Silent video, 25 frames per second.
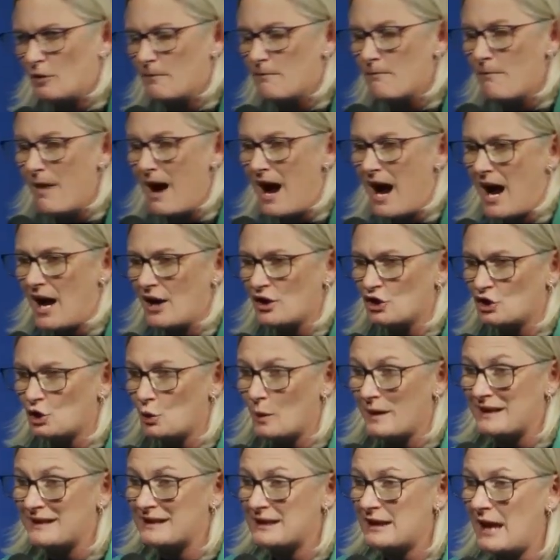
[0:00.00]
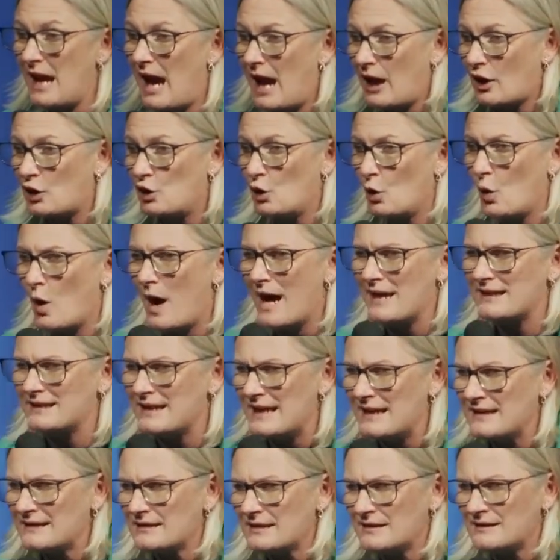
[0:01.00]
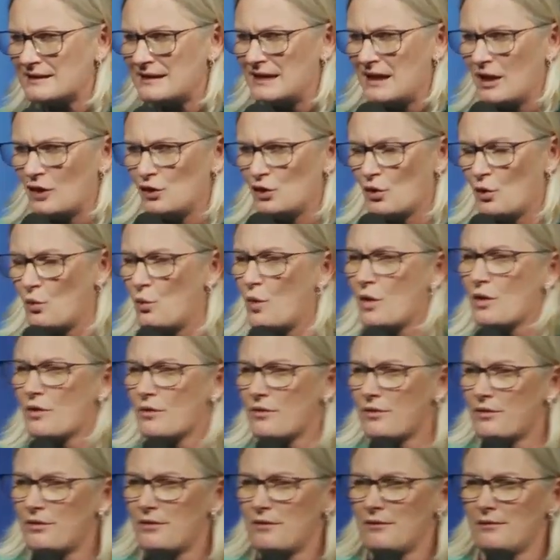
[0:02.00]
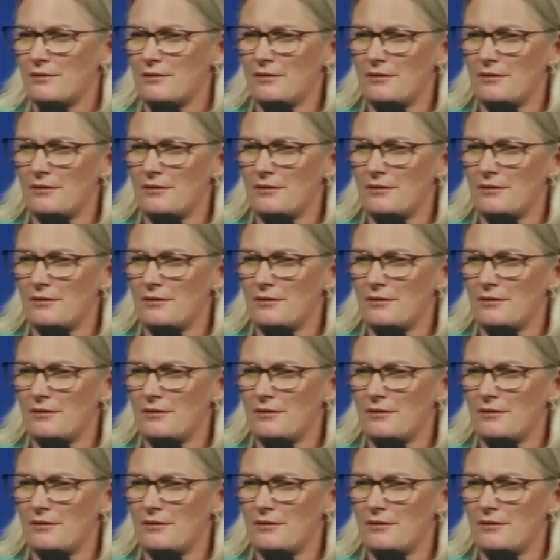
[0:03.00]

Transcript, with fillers: mind to attack your identity and your worth.